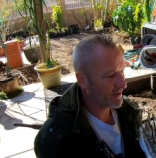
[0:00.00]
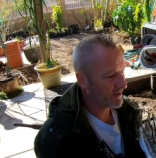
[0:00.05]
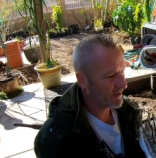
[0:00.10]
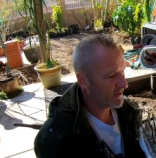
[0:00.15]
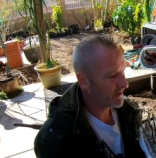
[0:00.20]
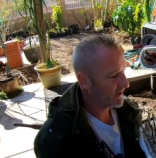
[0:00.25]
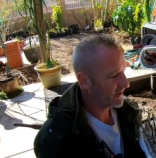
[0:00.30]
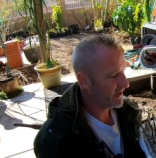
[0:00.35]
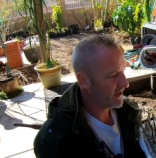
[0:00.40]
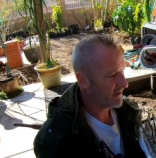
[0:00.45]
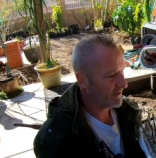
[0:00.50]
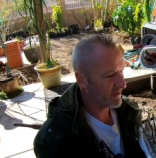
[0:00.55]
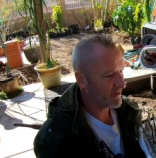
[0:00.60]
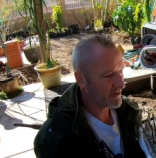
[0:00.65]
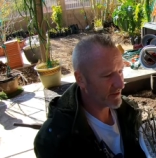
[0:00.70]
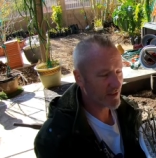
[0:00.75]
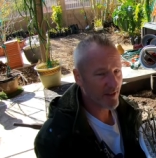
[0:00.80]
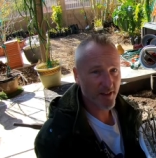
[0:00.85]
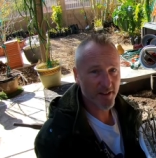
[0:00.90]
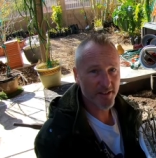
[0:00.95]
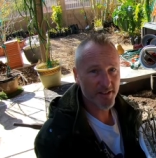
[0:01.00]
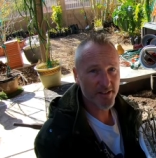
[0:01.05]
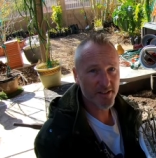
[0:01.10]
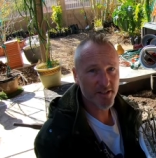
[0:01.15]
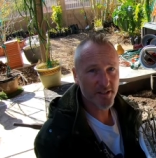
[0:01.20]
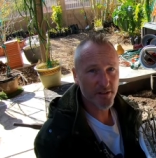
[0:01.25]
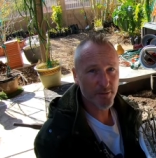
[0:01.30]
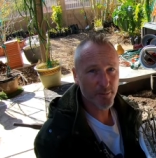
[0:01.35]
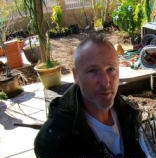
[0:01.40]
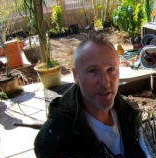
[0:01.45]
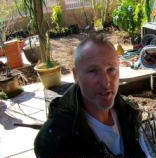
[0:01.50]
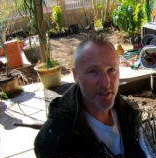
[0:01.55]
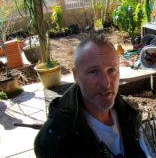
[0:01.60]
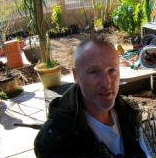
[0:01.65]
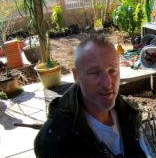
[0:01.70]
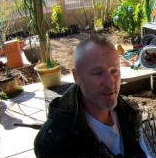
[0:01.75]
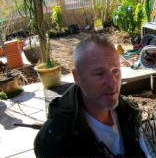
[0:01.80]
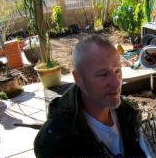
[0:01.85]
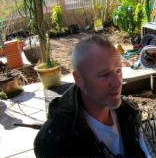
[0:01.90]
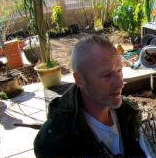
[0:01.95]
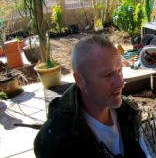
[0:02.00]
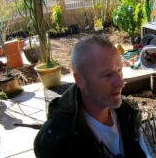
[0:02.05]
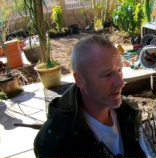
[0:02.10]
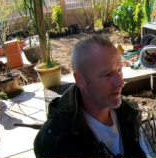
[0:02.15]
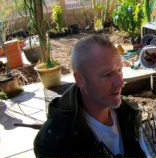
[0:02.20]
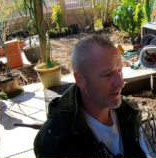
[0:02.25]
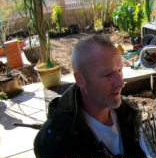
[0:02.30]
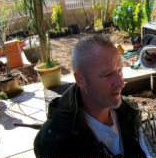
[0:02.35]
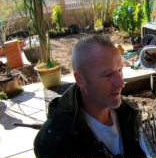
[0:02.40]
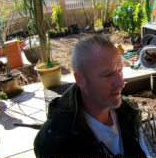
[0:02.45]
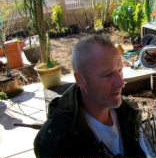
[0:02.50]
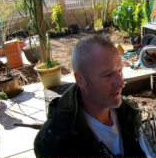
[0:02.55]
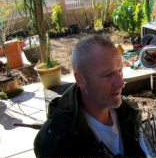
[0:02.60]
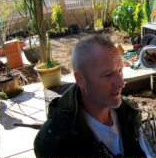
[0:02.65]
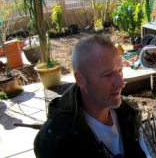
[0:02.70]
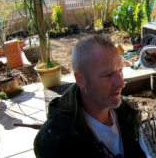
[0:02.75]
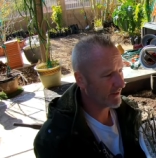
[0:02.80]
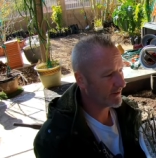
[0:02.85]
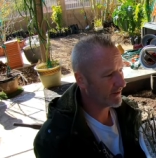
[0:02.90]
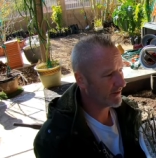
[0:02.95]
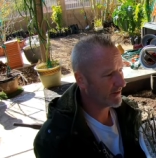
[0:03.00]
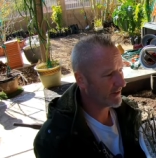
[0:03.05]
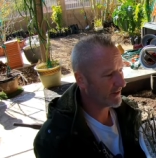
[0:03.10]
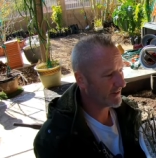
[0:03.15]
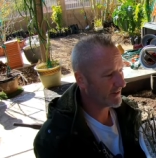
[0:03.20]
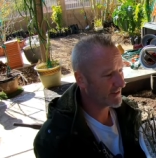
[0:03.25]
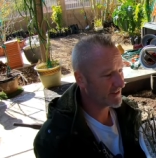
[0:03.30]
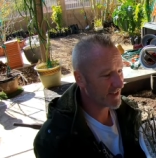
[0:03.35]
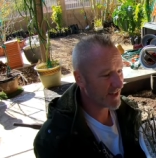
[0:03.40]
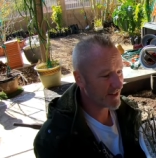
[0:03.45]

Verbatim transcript: uh, getting these cuttings in the bins. And uh, I couldn't tell you